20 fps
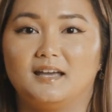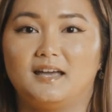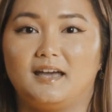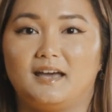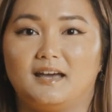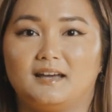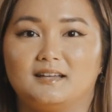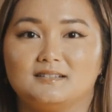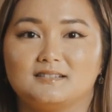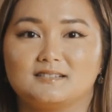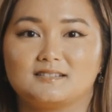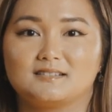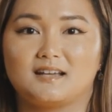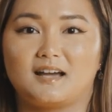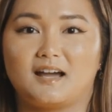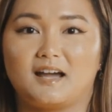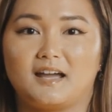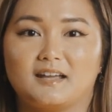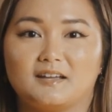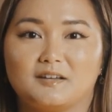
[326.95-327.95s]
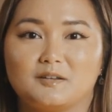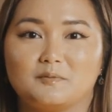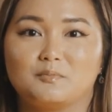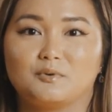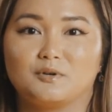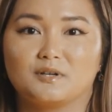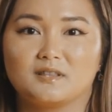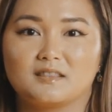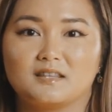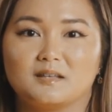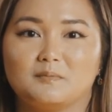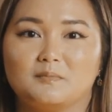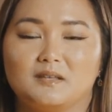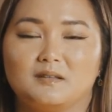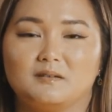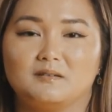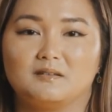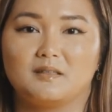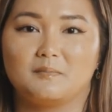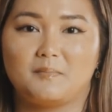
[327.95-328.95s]
and I can put them
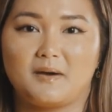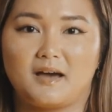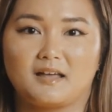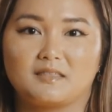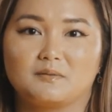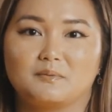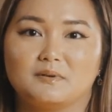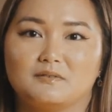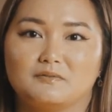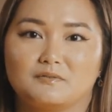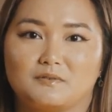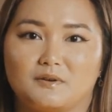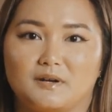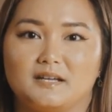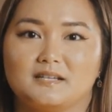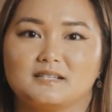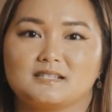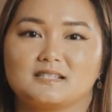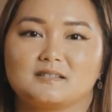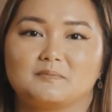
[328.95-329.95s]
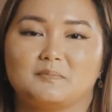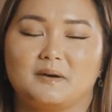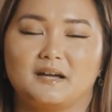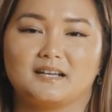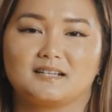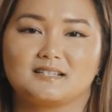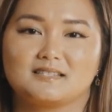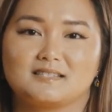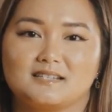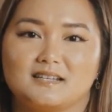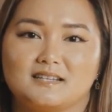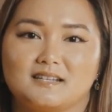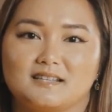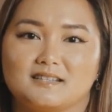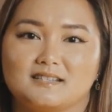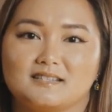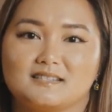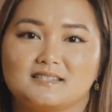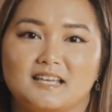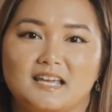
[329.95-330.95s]
in the pathway of grace by
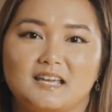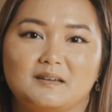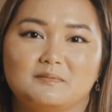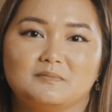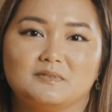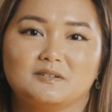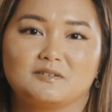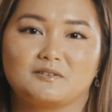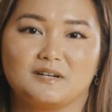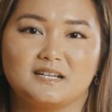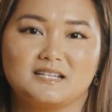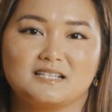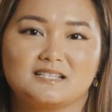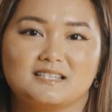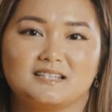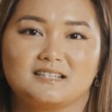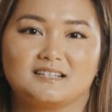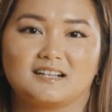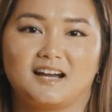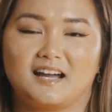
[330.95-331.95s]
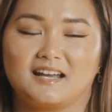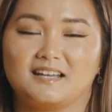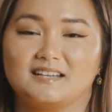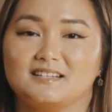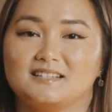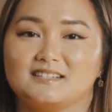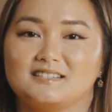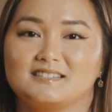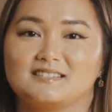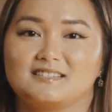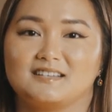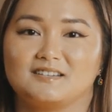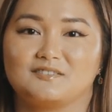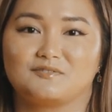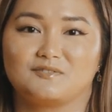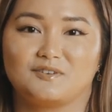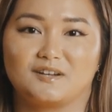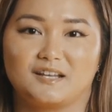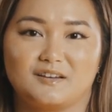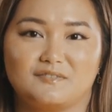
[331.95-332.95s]
extending the same grace and kindness
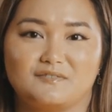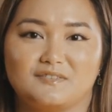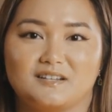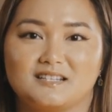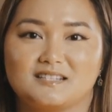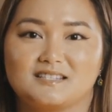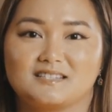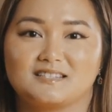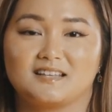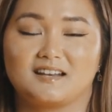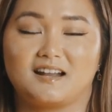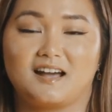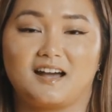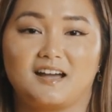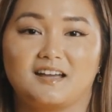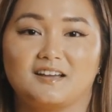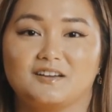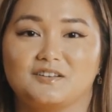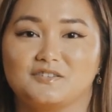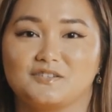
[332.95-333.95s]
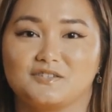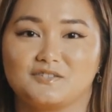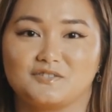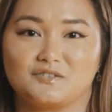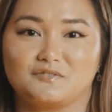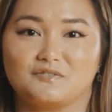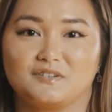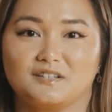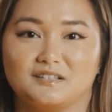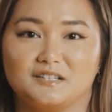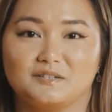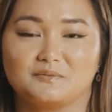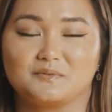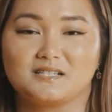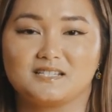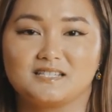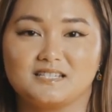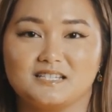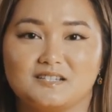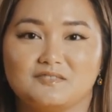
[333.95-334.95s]
and forgiveness that I undeservingly
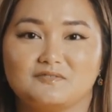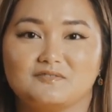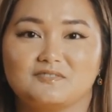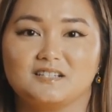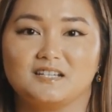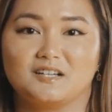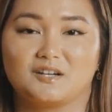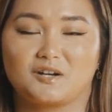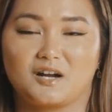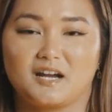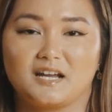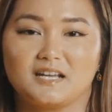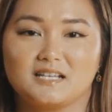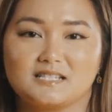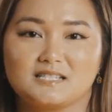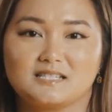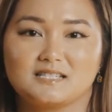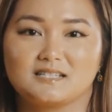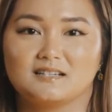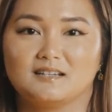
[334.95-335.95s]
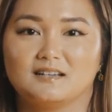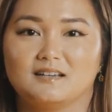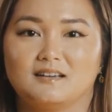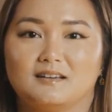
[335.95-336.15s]
received in Christ.